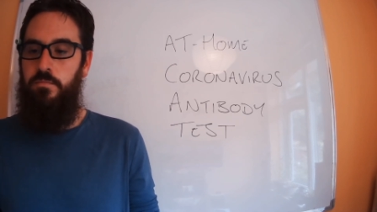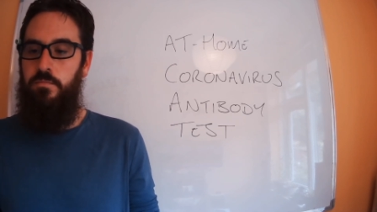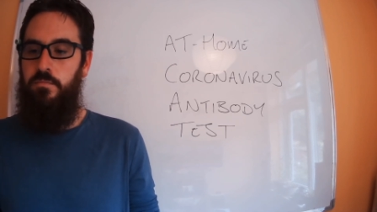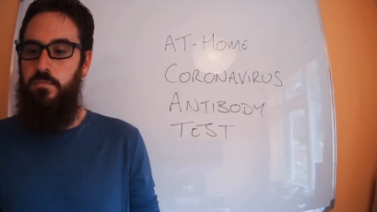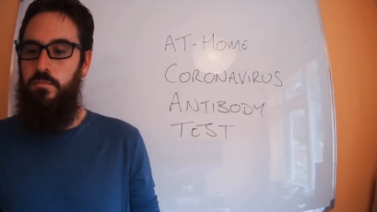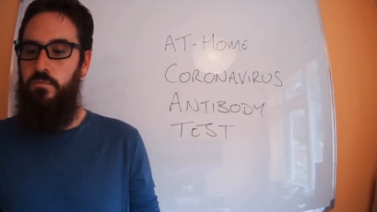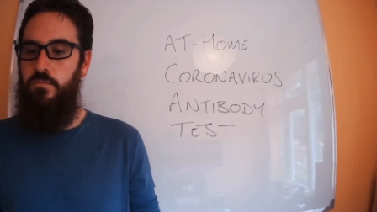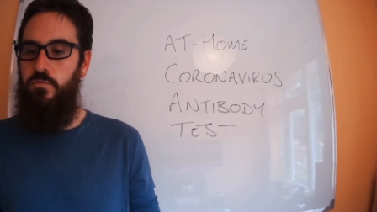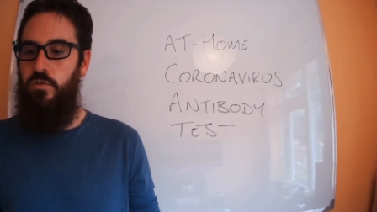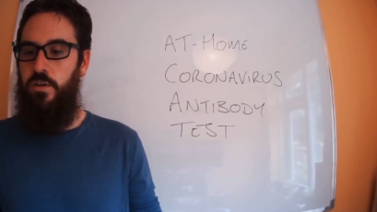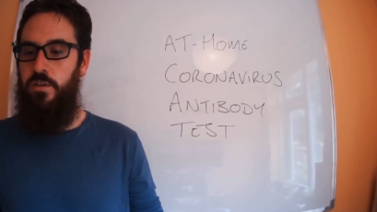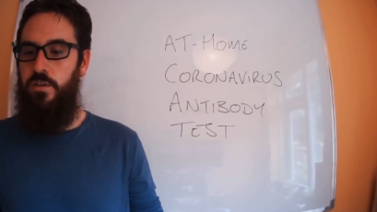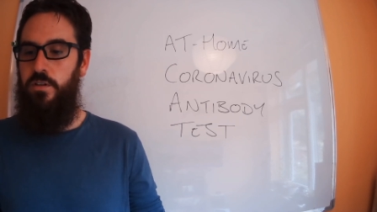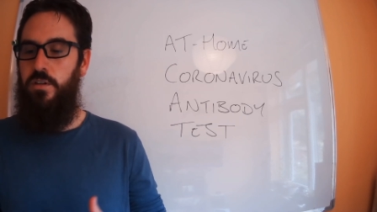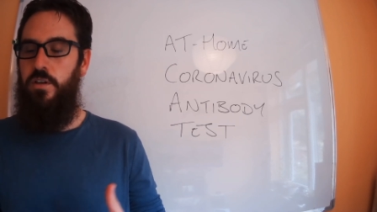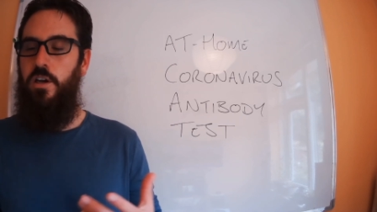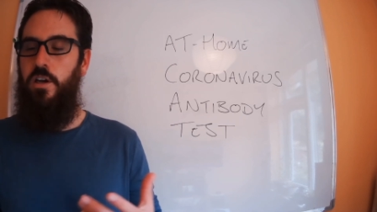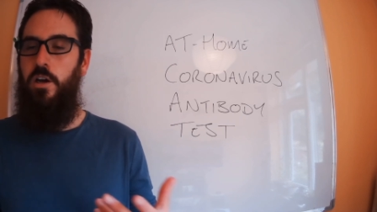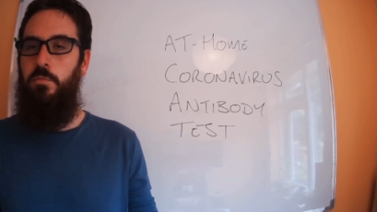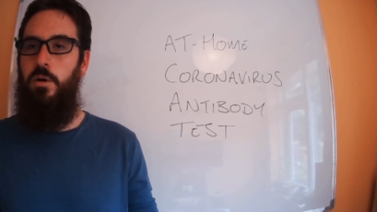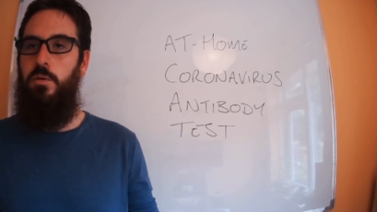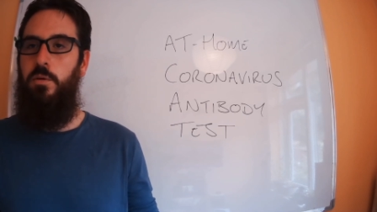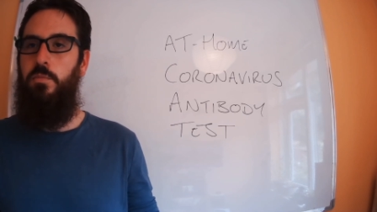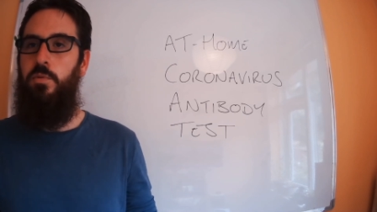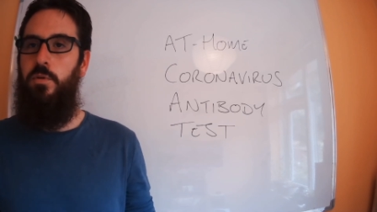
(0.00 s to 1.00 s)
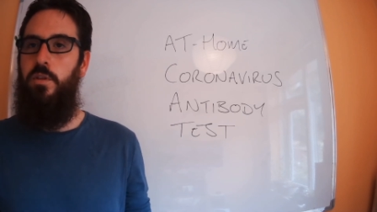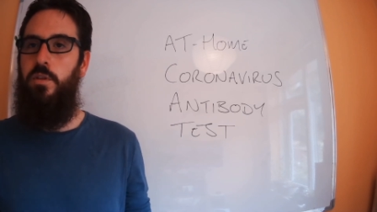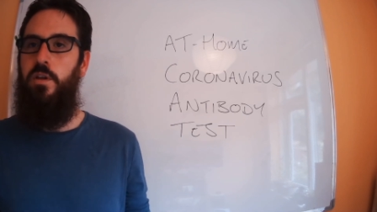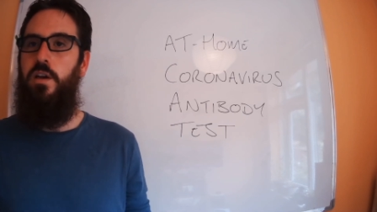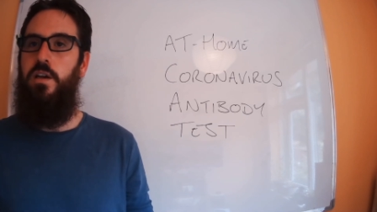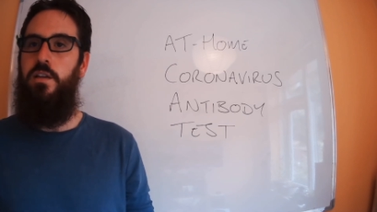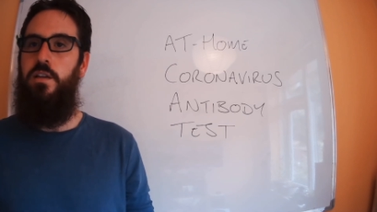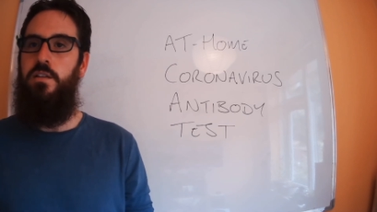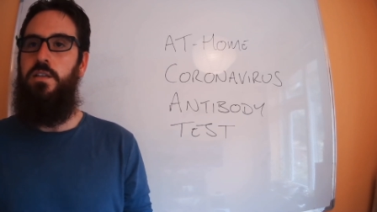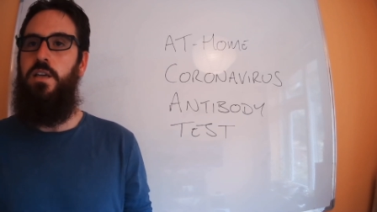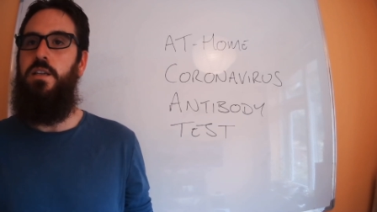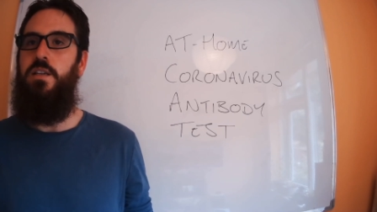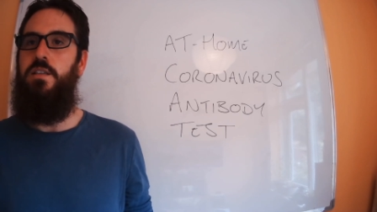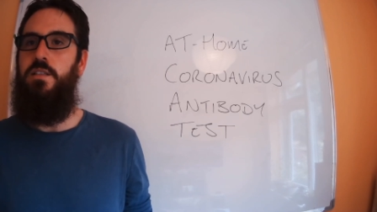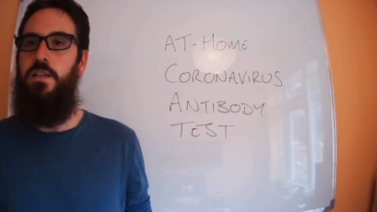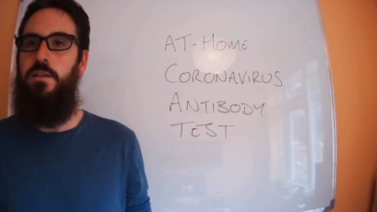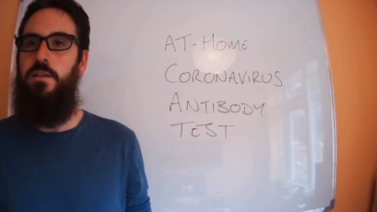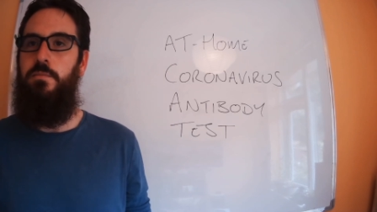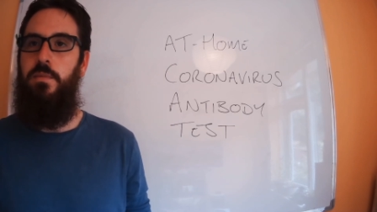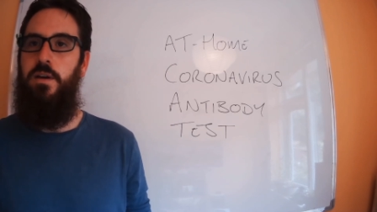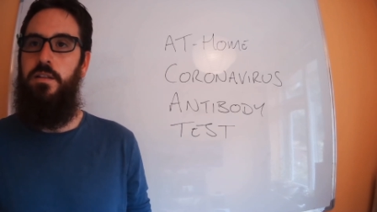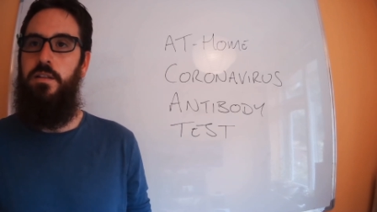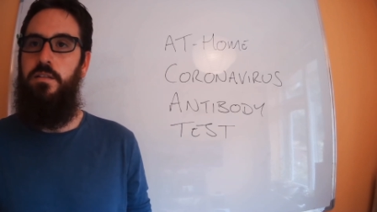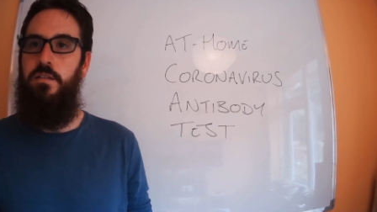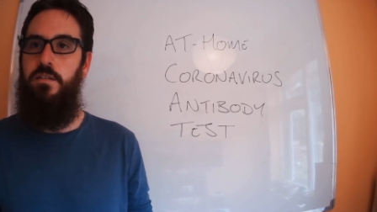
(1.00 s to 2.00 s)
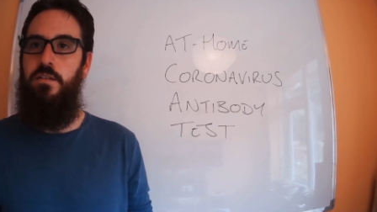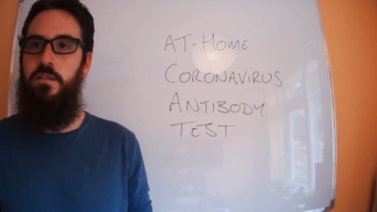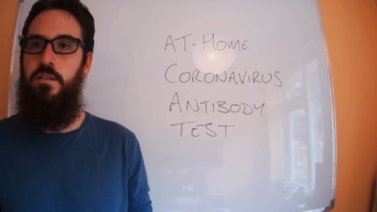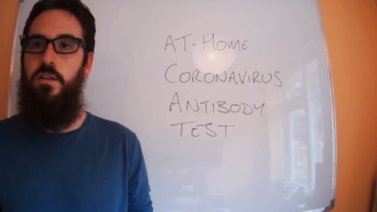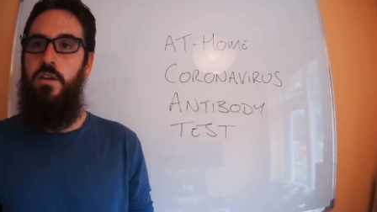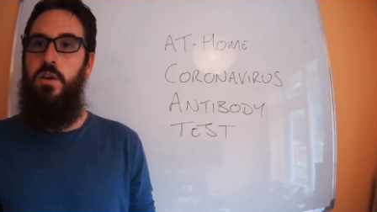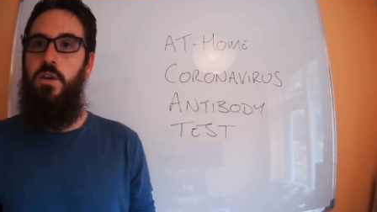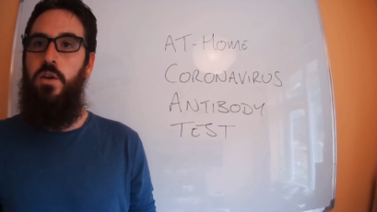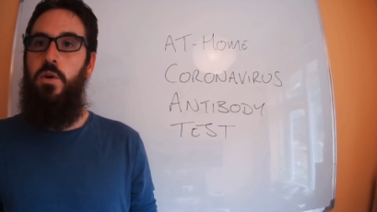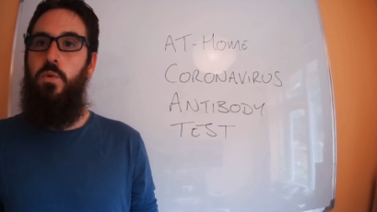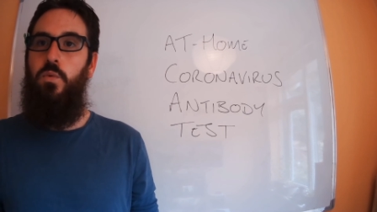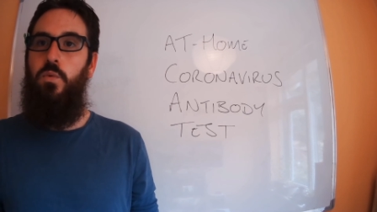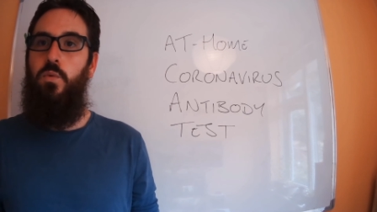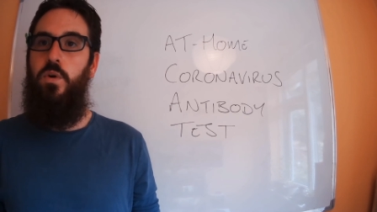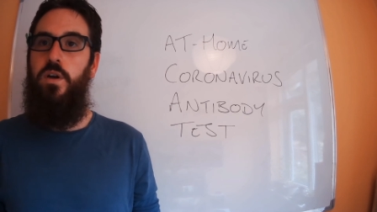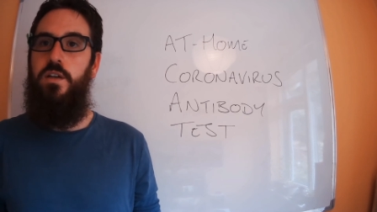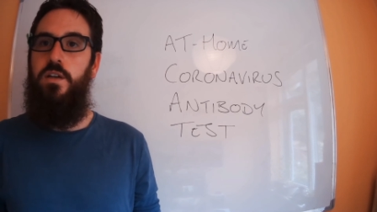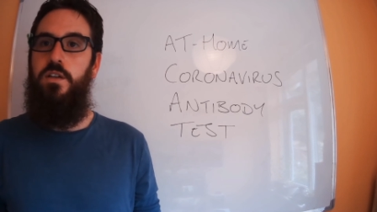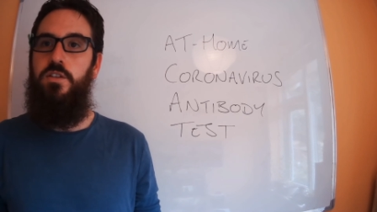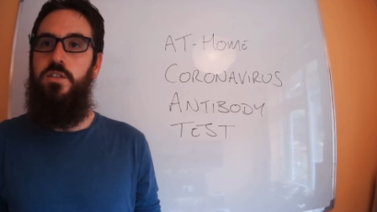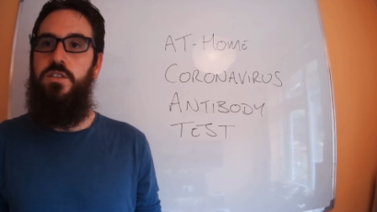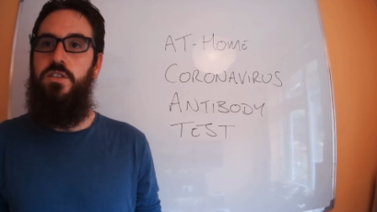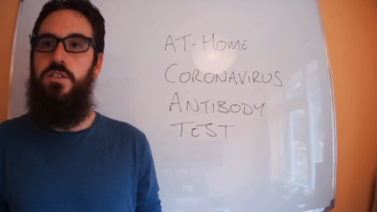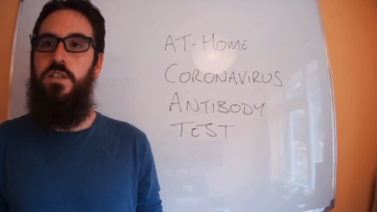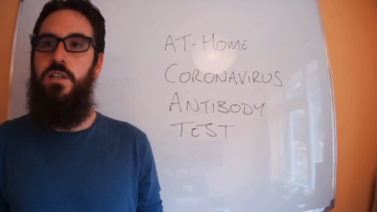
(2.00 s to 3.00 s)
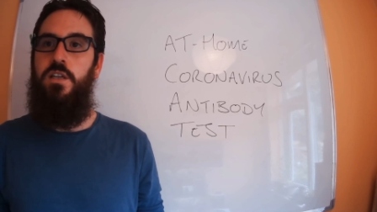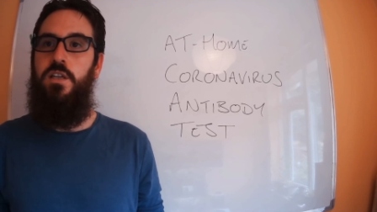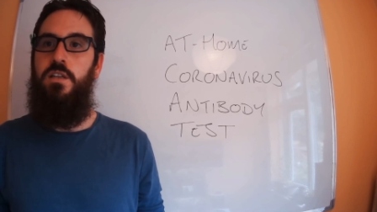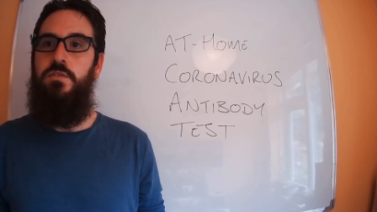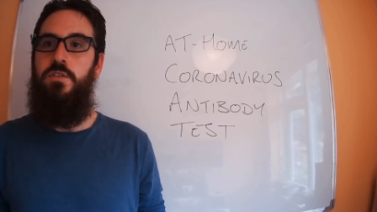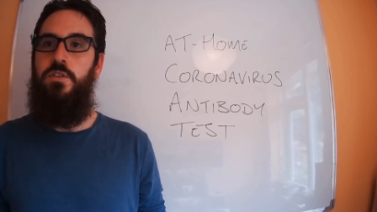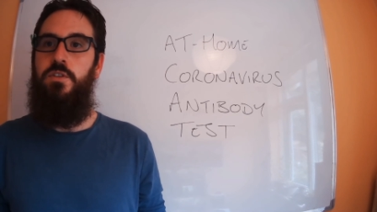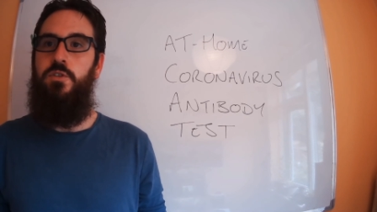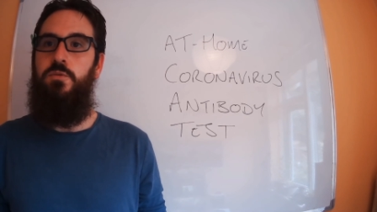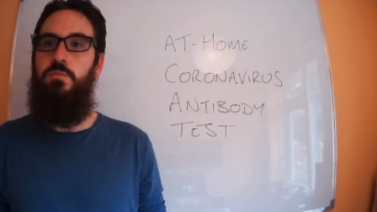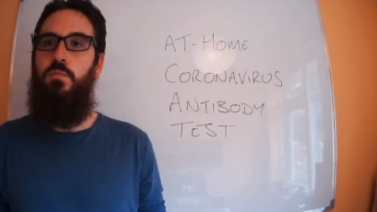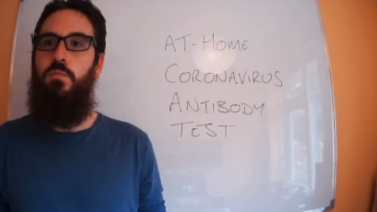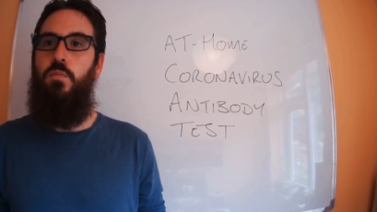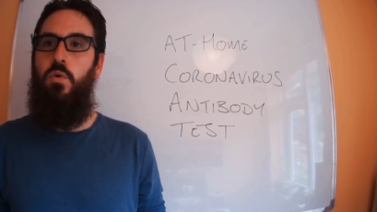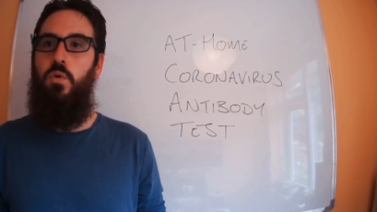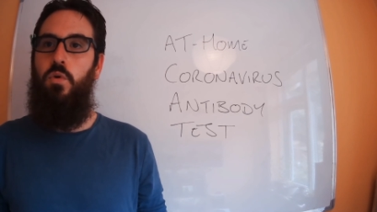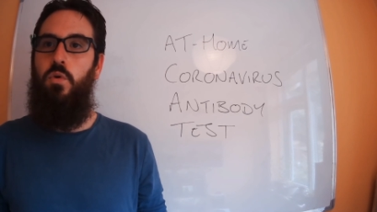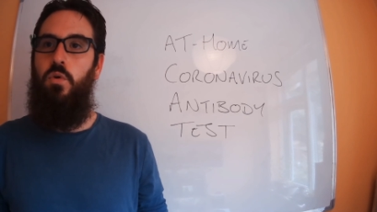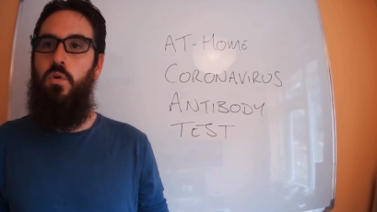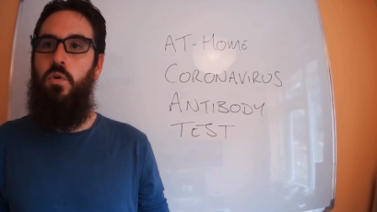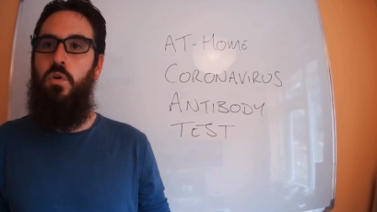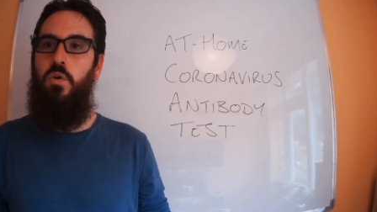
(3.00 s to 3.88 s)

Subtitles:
trying to come up with a testing method which delivers more